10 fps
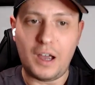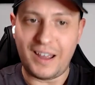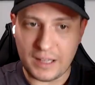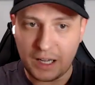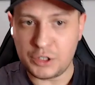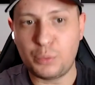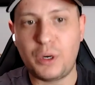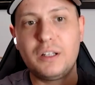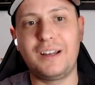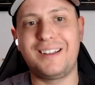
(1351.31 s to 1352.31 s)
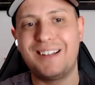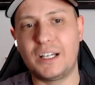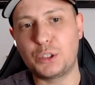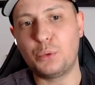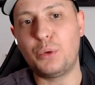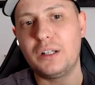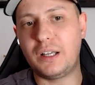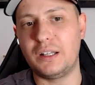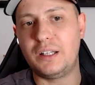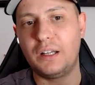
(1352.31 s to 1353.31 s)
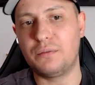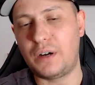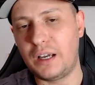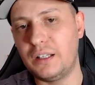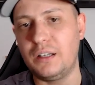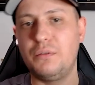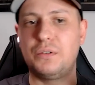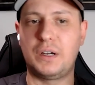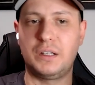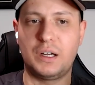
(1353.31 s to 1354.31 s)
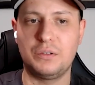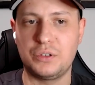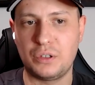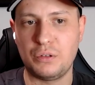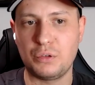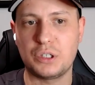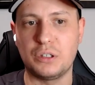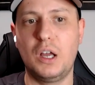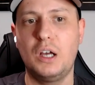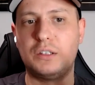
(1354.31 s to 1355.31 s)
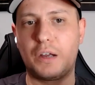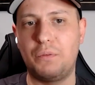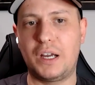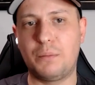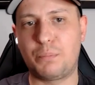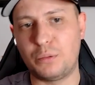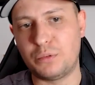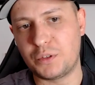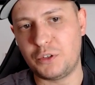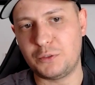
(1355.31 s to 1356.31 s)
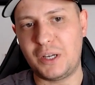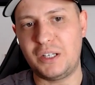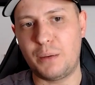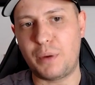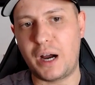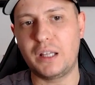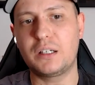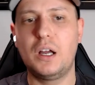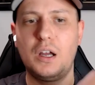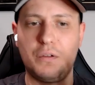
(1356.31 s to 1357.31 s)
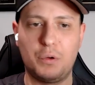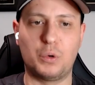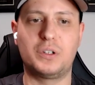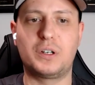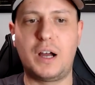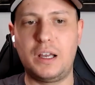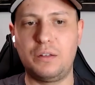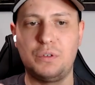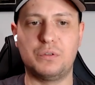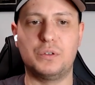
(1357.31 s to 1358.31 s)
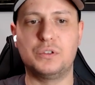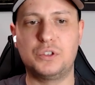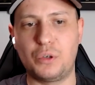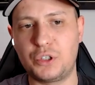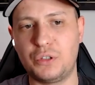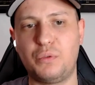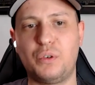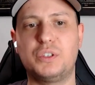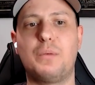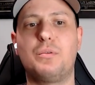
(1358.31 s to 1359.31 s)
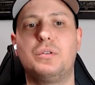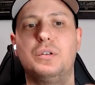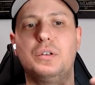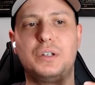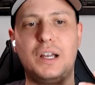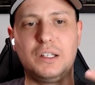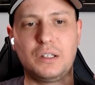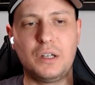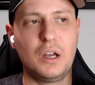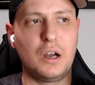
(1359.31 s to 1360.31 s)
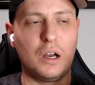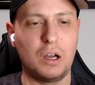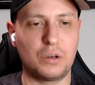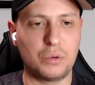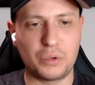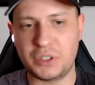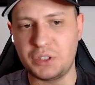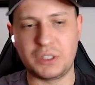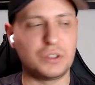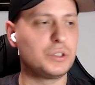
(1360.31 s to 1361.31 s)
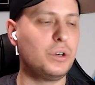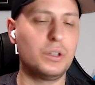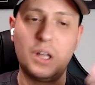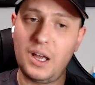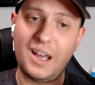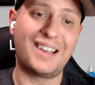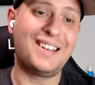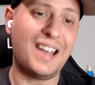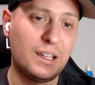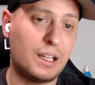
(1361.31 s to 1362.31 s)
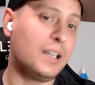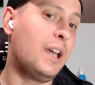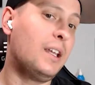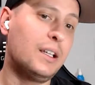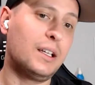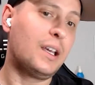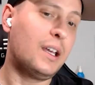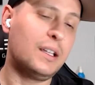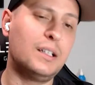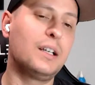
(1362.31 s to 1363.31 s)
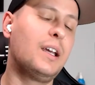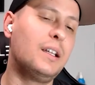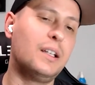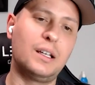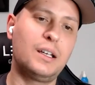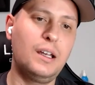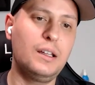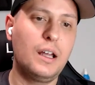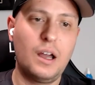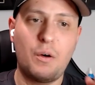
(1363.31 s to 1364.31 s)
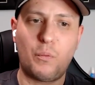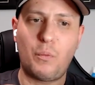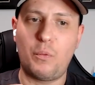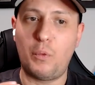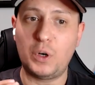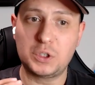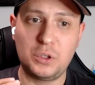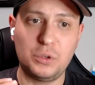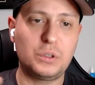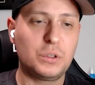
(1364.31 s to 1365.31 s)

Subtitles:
another one, and then finally we find out the solution. Like, we had problems with media buying. We were trying. We were searching for some great courses and so on. Again and again. Was good,